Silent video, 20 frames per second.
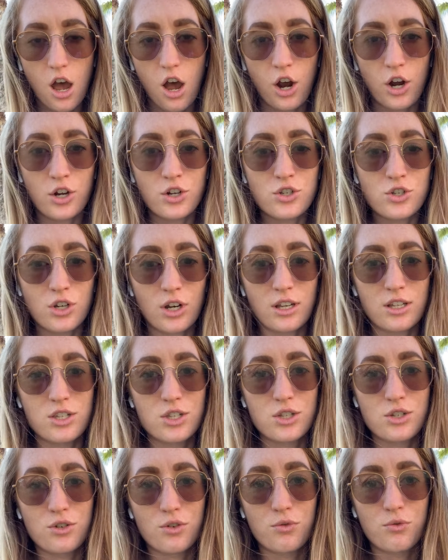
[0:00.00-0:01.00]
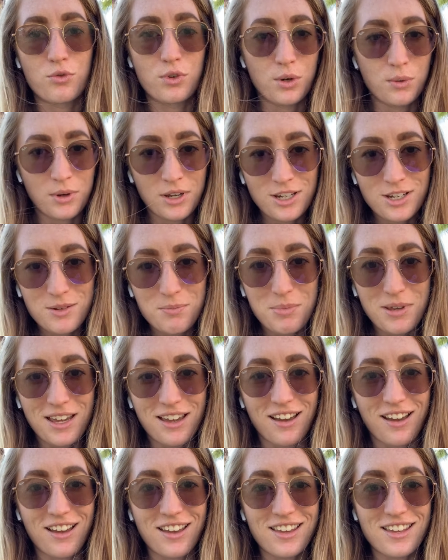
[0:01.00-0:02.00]
are just ruined
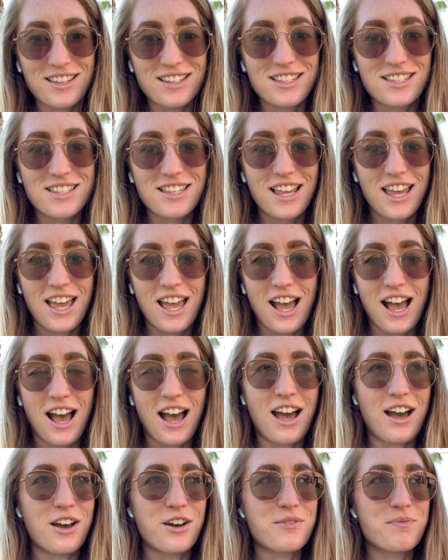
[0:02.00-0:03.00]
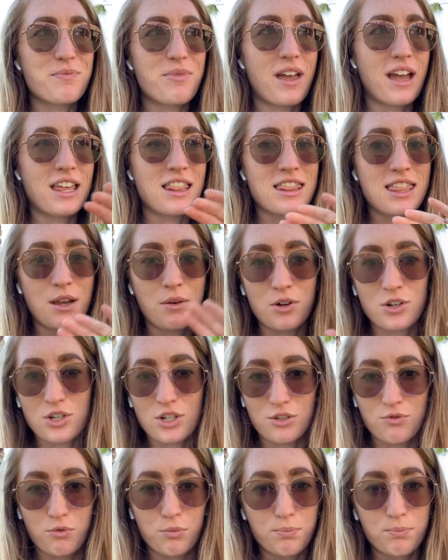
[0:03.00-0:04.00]
because they were
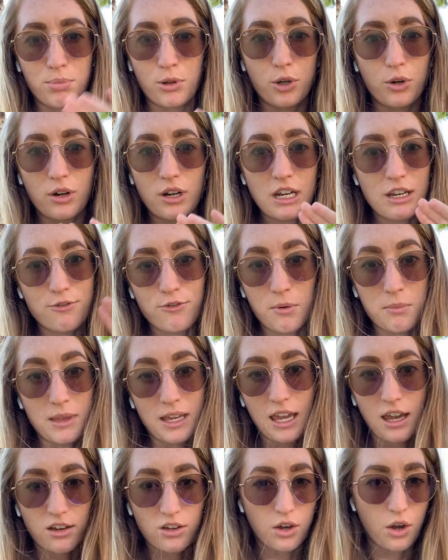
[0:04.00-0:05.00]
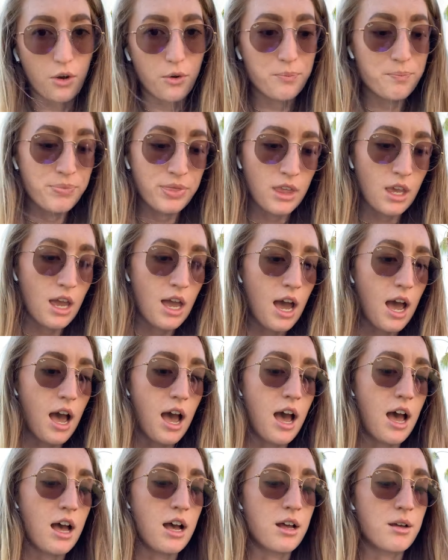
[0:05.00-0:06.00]
just blurry from the get-go.
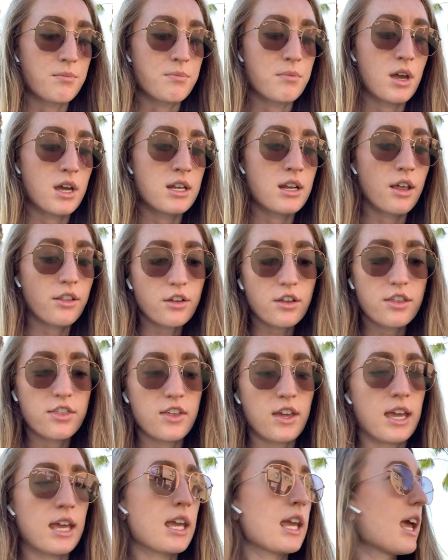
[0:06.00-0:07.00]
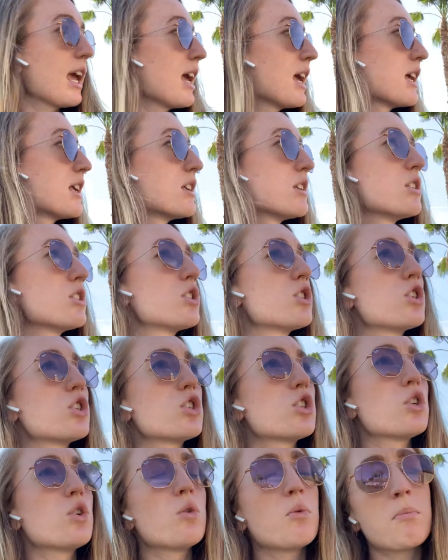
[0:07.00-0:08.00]
Another thing is
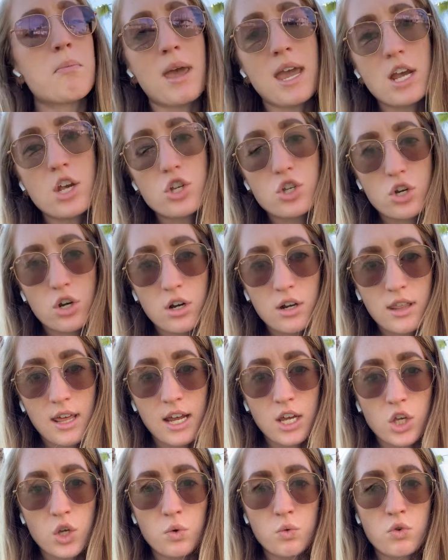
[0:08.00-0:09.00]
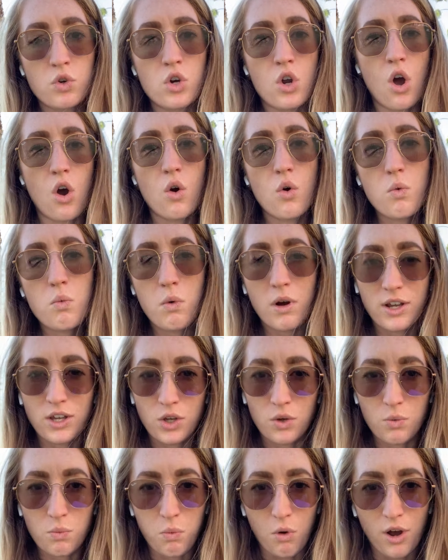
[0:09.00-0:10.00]
to make sure that you know what
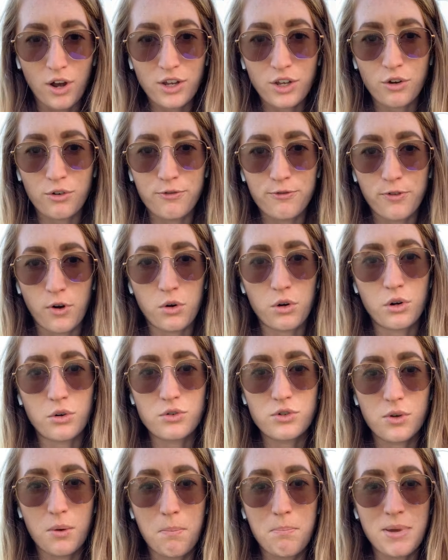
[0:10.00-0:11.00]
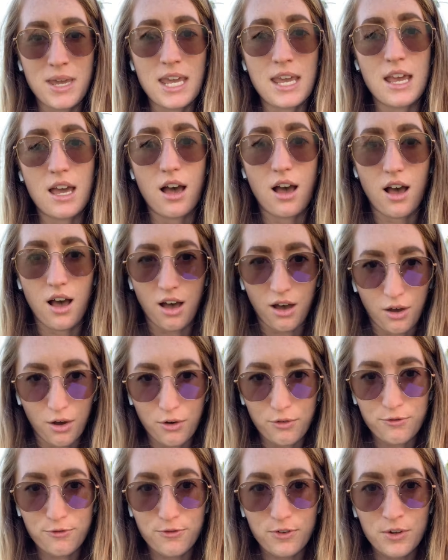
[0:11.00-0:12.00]
you want your photo to be
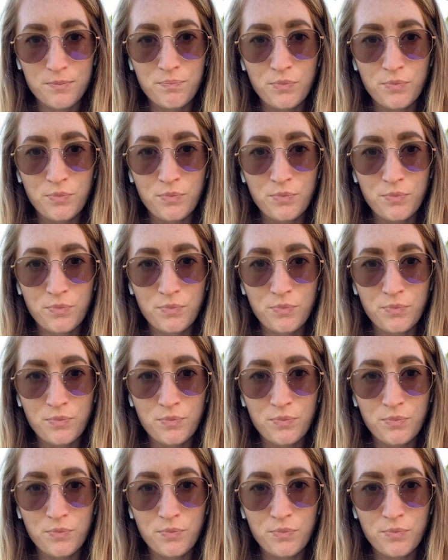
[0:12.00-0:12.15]
of.